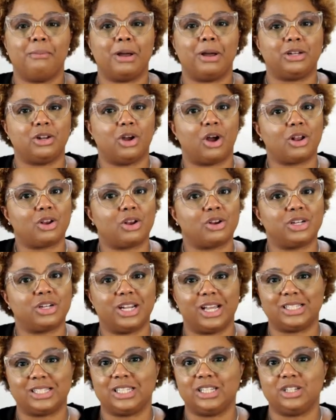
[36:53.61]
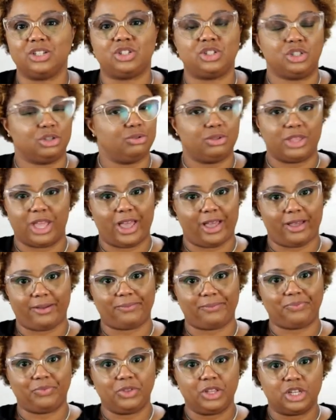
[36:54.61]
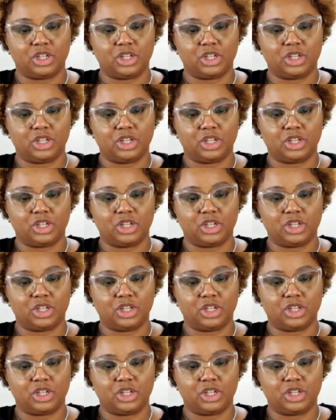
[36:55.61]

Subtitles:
My daughter doesn't do that.